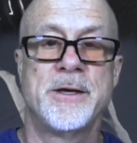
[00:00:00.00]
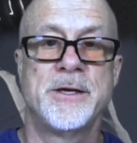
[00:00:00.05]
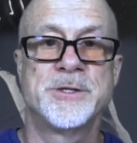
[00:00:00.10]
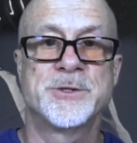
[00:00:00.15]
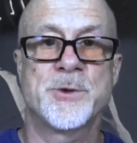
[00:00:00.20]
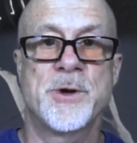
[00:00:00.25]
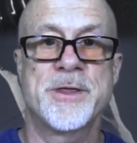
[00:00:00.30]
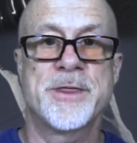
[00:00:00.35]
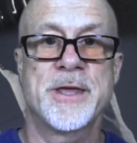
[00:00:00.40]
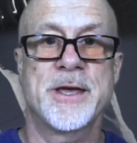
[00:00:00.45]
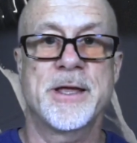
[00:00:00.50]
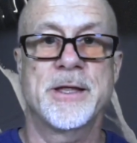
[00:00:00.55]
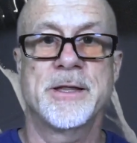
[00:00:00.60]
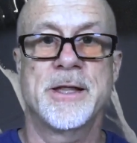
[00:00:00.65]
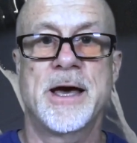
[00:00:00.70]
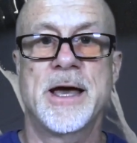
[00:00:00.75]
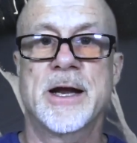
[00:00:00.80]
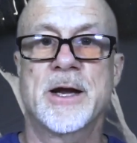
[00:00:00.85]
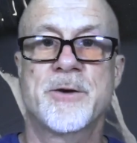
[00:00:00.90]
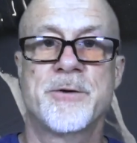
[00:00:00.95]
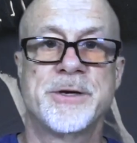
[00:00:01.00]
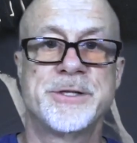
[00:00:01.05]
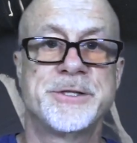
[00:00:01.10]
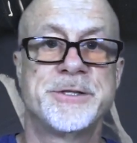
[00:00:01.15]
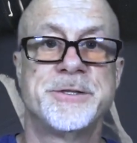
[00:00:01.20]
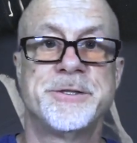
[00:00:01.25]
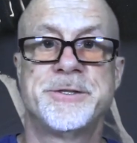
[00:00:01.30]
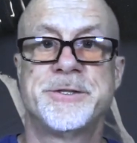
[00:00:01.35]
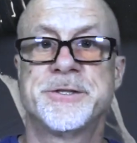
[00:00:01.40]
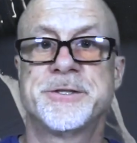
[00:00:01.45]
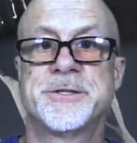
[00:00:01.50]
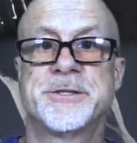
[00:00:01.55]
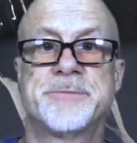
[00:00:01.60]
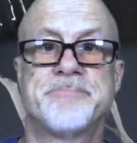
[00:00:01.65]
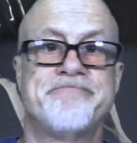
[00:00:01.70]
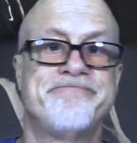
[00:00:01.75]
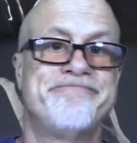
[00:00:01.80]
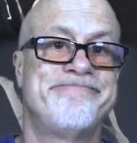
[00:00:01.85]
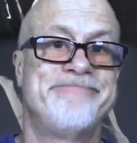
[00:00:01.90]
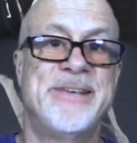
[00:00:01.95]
So I think a lot of Christians just,